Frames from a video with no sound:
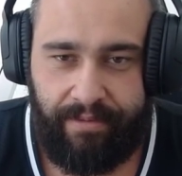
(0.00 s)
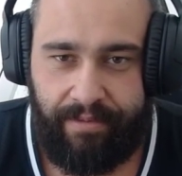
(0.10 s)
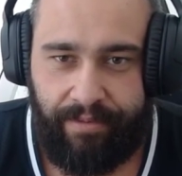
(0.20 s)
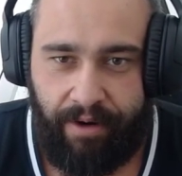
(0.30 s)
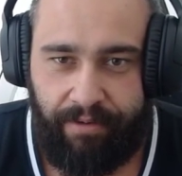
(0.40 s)

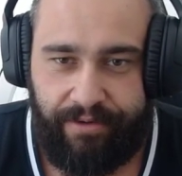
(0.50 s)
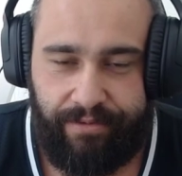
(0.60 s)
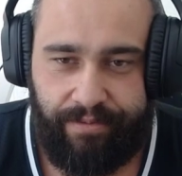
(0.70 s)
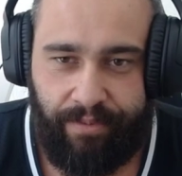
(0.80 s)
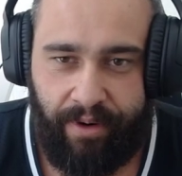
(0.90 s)

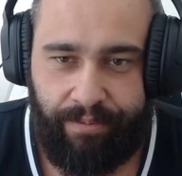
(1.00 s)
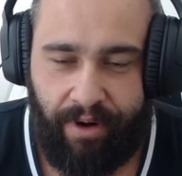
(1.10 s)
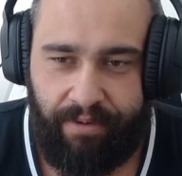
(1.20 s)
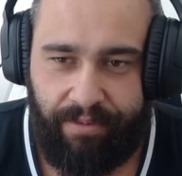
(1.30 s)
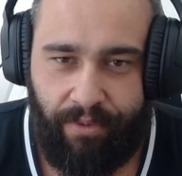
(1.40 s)

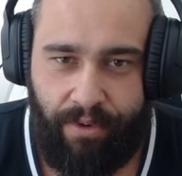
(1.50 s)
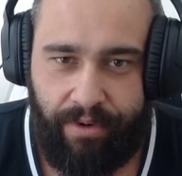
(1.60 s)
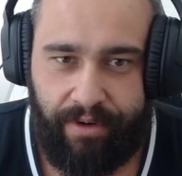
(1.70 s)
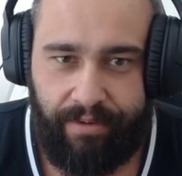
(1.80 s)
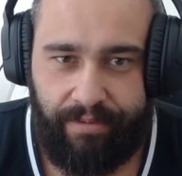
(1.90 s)
Probably
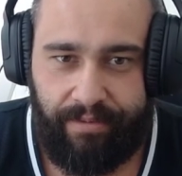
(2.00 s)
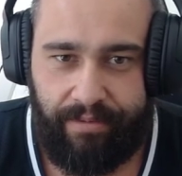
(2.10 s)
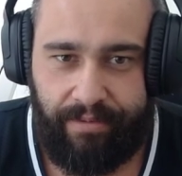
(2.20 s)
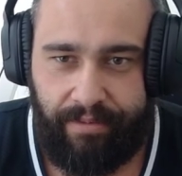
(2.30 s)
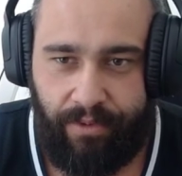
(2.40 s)
more.
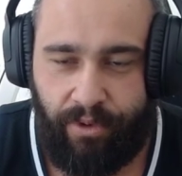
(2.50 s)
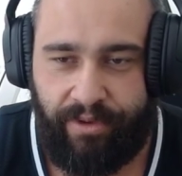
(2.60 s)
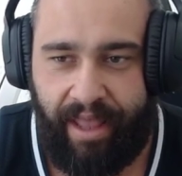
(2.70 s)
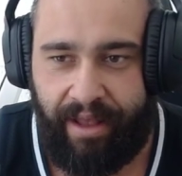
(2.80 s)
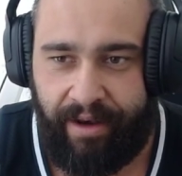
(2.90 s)
Well,
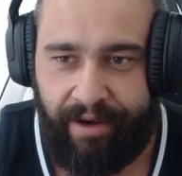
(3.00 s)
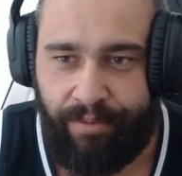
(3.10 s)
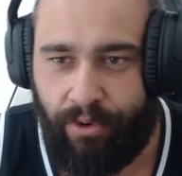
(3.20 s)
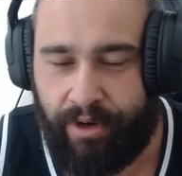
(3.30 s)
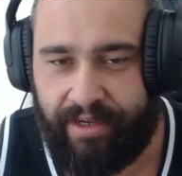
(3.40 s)
not
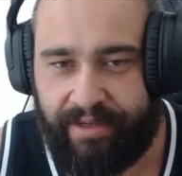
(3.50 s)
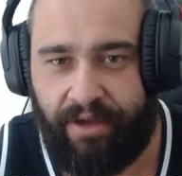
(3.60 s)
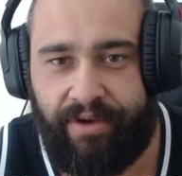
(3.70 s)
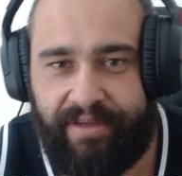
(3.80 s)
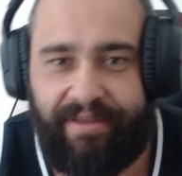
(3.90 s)
anymore, because
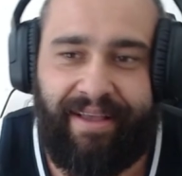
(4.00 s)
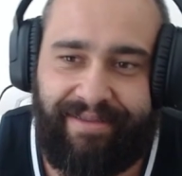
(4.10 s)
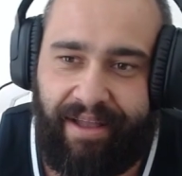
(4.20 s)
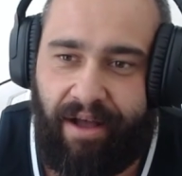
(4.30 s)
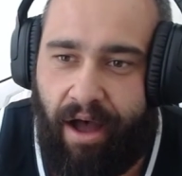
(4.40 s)
now he's
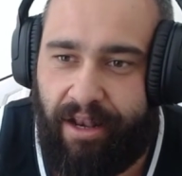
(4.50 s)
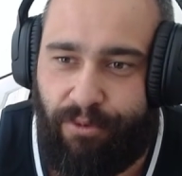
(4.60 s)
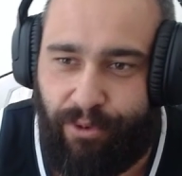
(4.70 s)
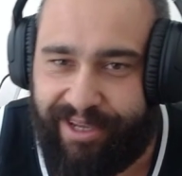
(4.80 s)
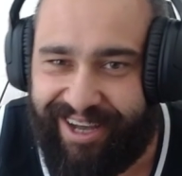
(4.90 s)
at the
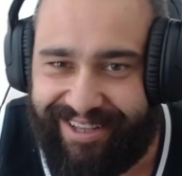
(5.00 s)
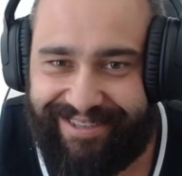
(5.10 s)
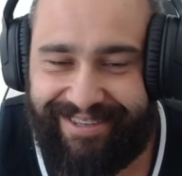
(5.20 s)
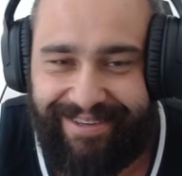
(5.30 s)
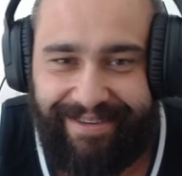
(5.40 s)
Hollywood
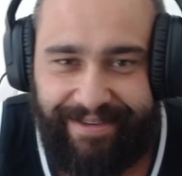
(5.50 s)
cuts.